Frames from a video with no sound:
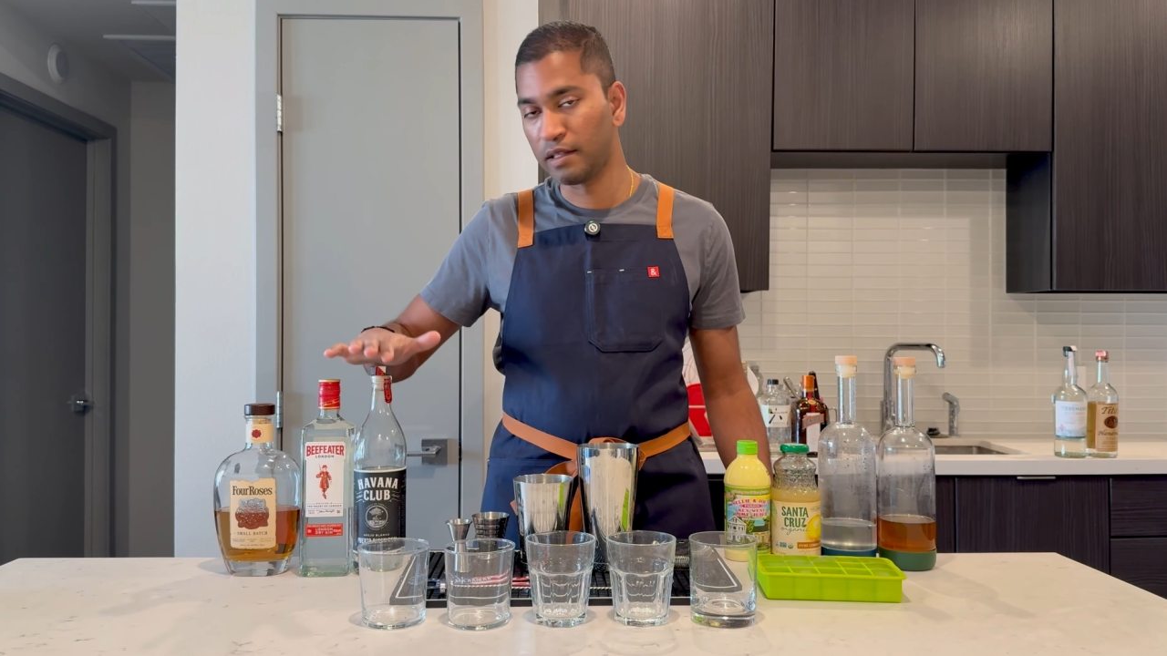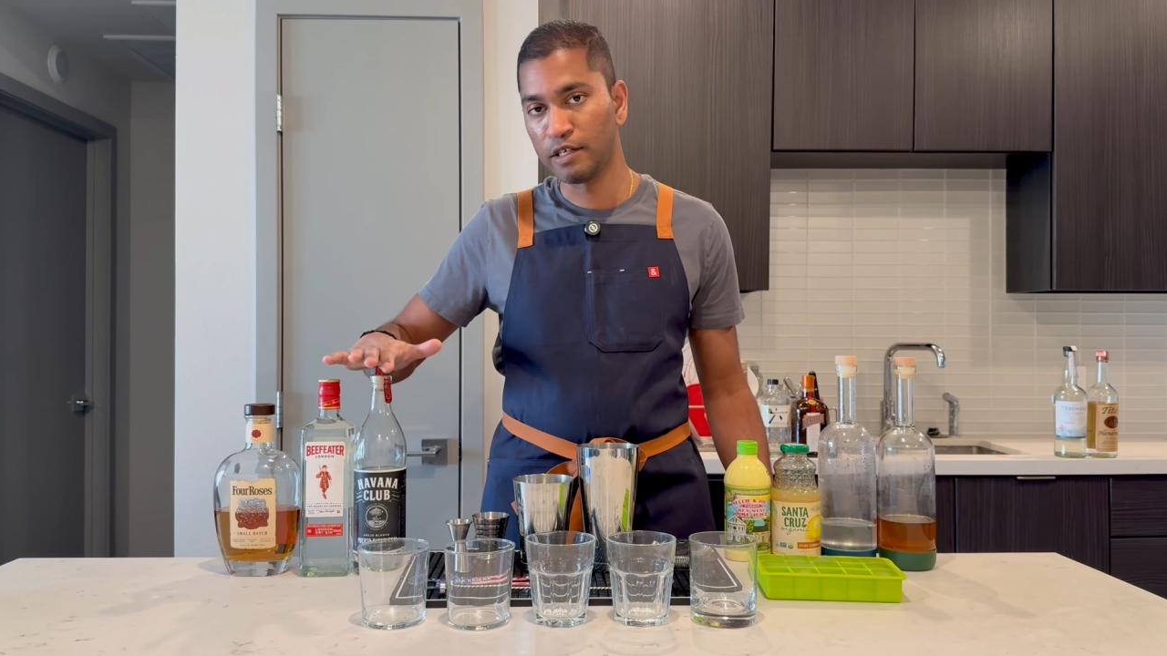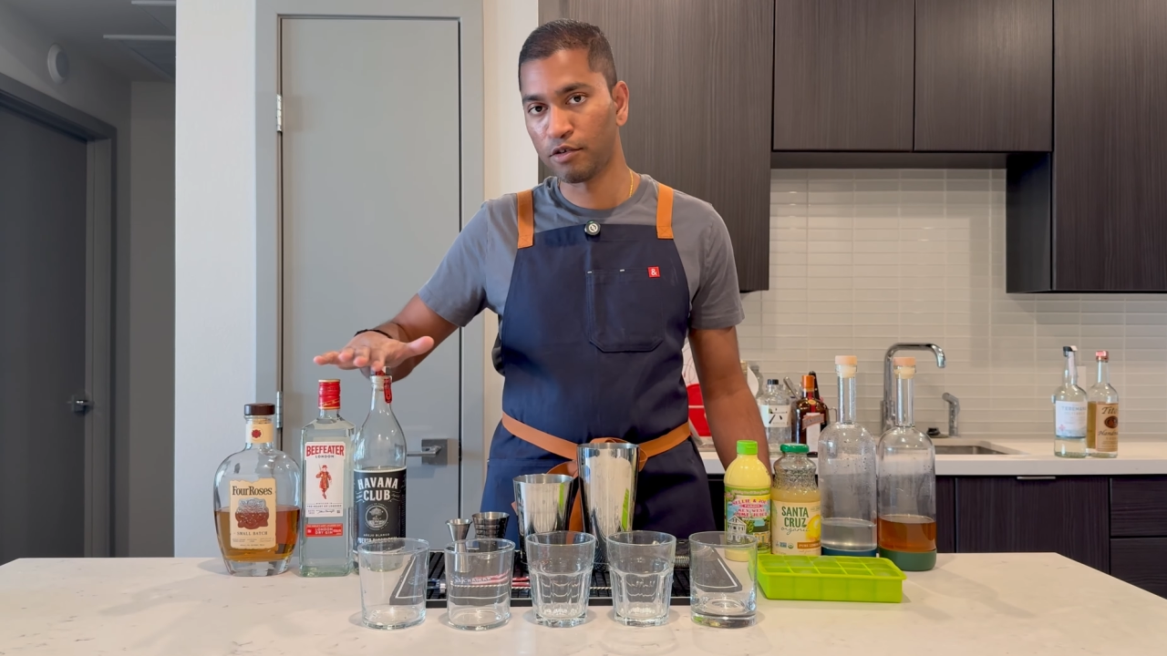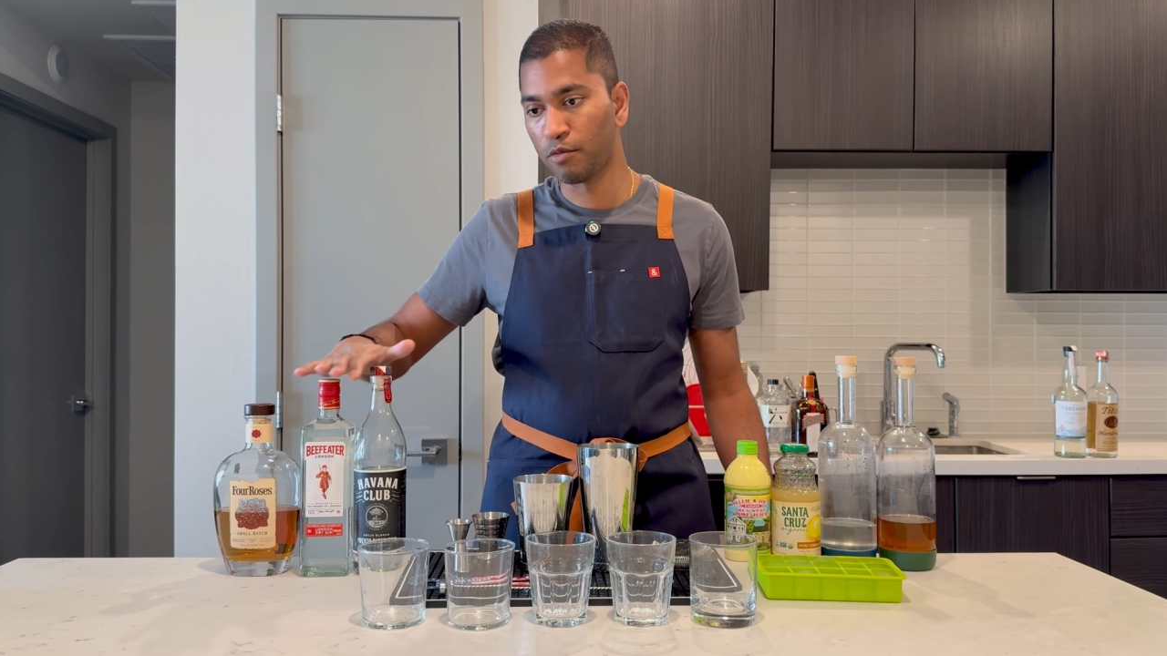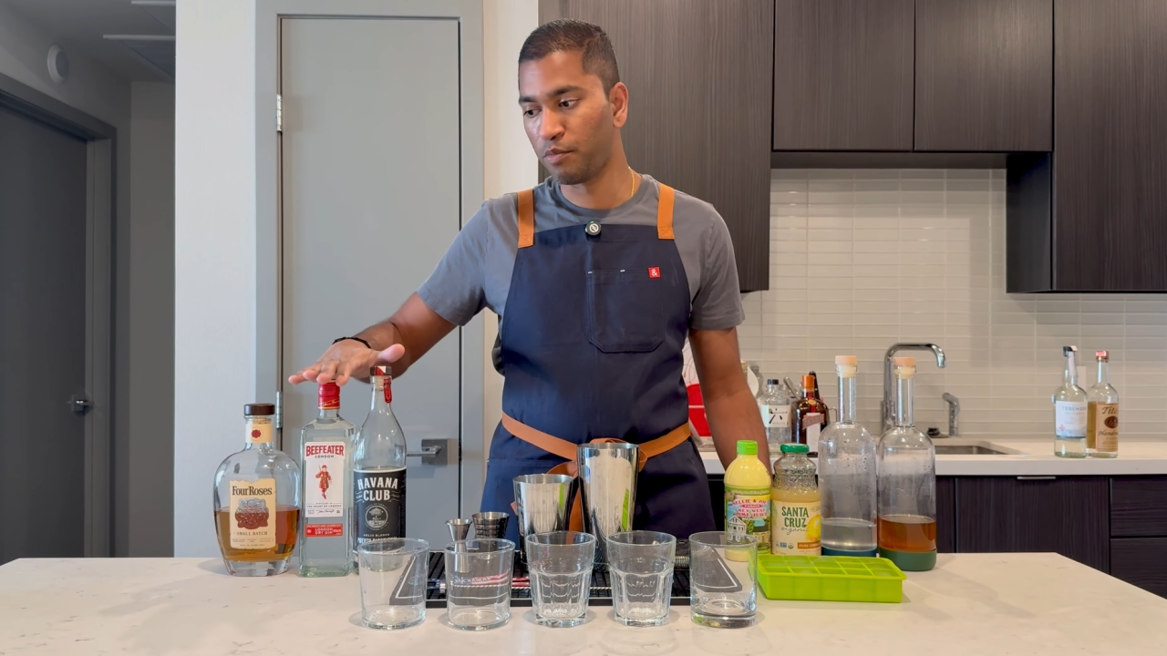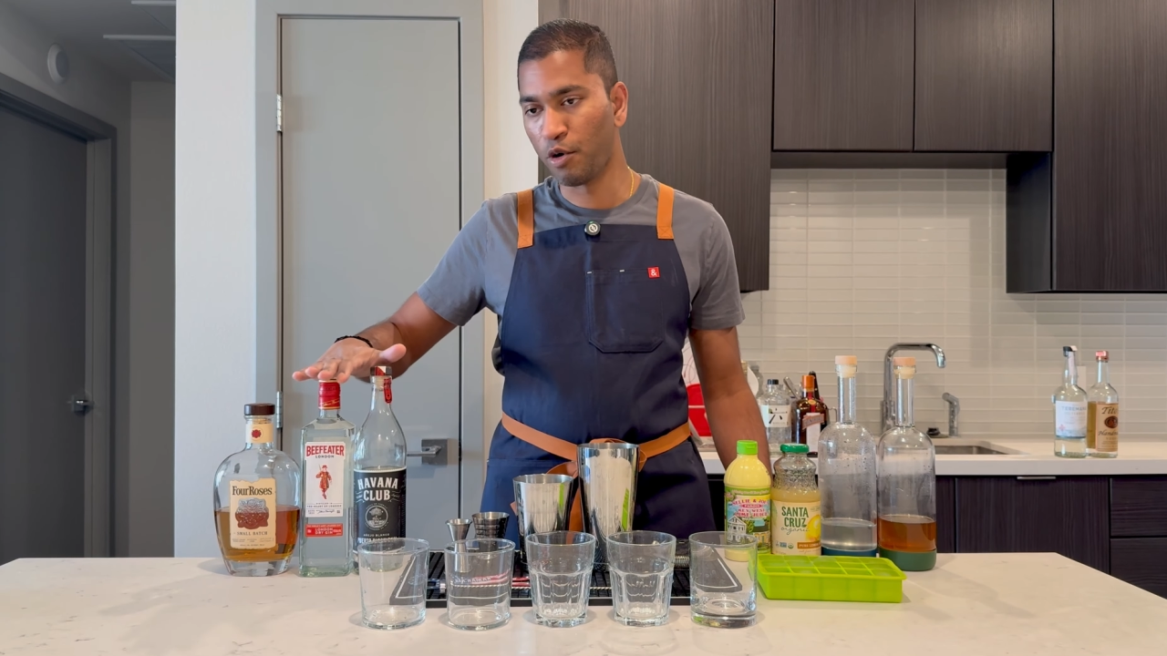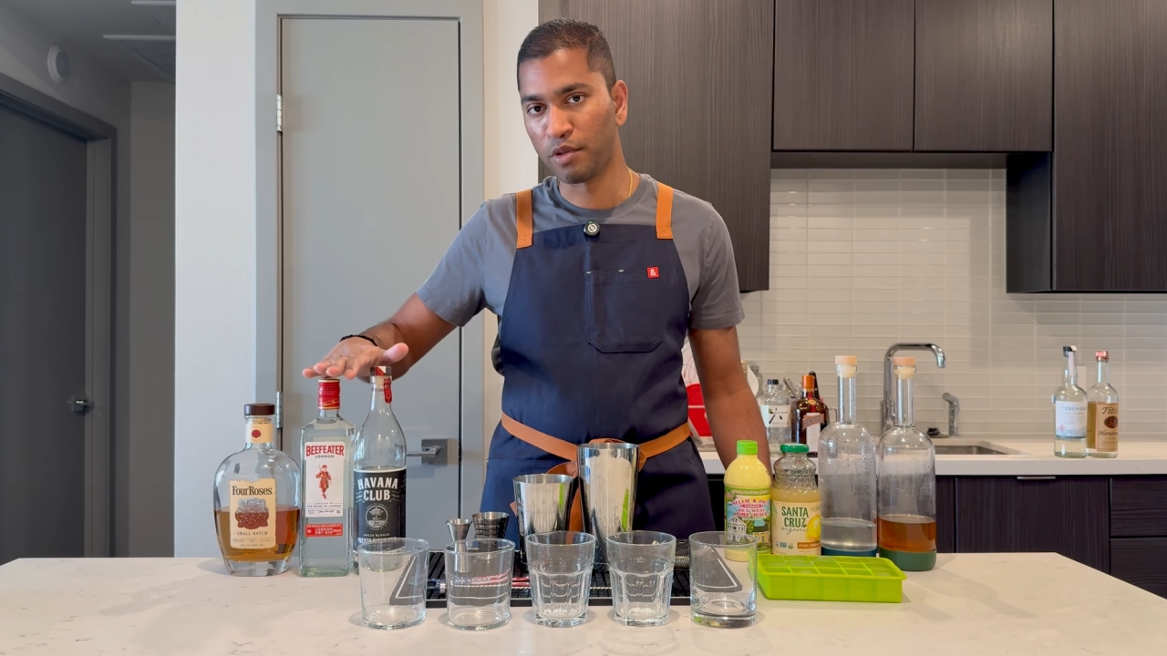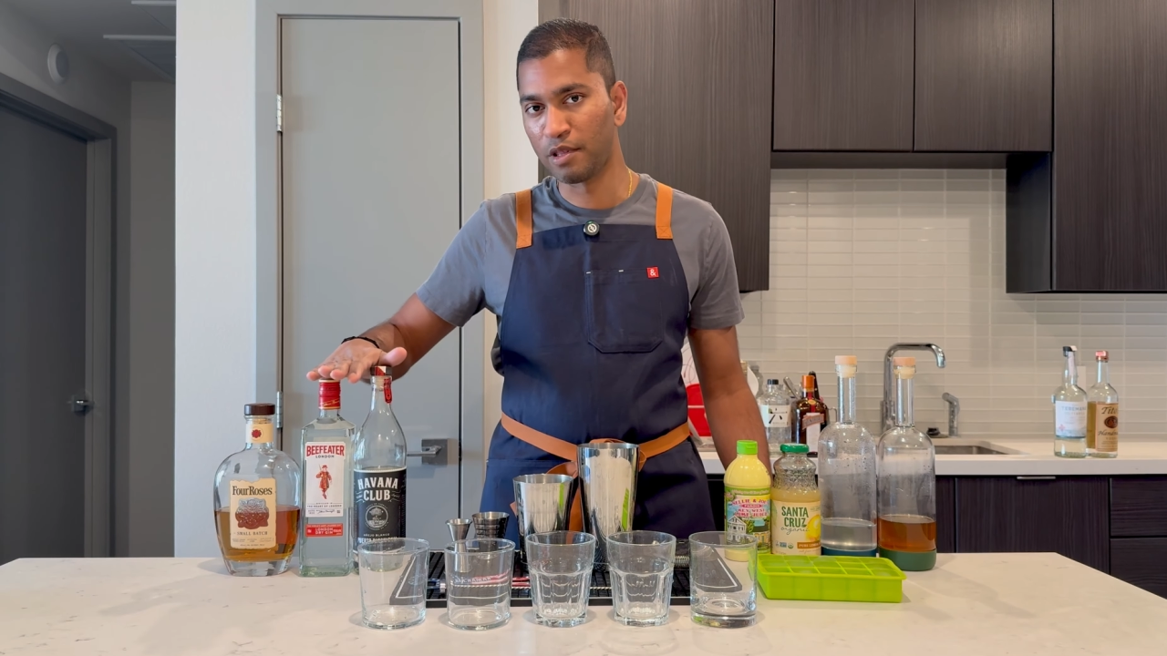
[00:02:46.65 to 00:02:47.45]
these are both